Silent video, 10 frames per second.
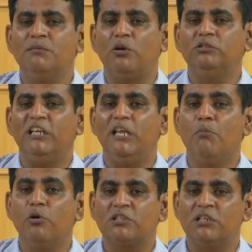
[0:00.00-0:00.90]
about the
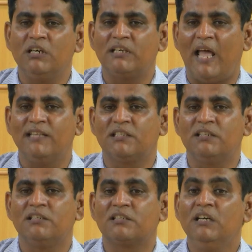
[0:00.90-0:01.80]
emotional
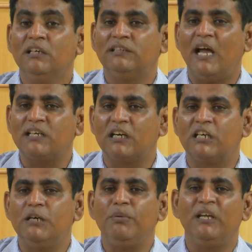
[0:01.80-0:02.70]
cancers that are
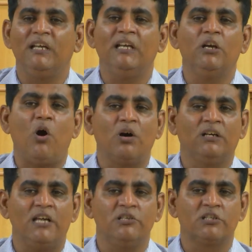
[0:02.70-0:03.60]
creeping in
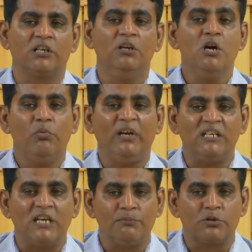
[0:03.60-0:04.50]
organization when
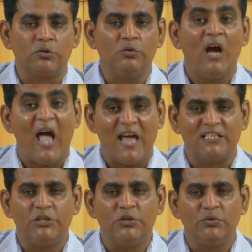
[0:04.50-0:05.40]
it comes to
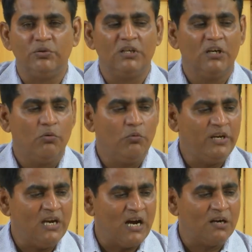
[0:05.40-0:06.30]
attitude.
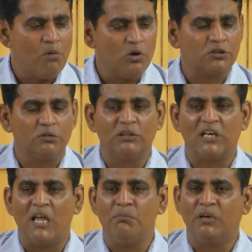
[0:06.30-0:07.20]
We are most of the
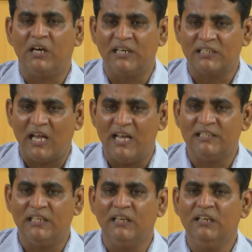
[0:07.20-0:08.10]
time
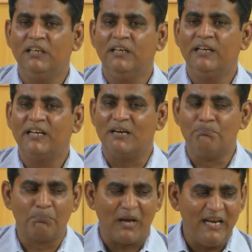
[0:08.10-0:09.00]
criticizing,
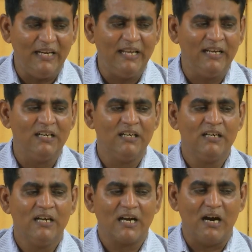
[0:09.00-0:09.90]
complaining,
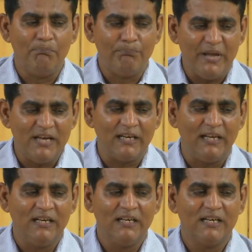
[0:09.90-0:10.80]
comparing,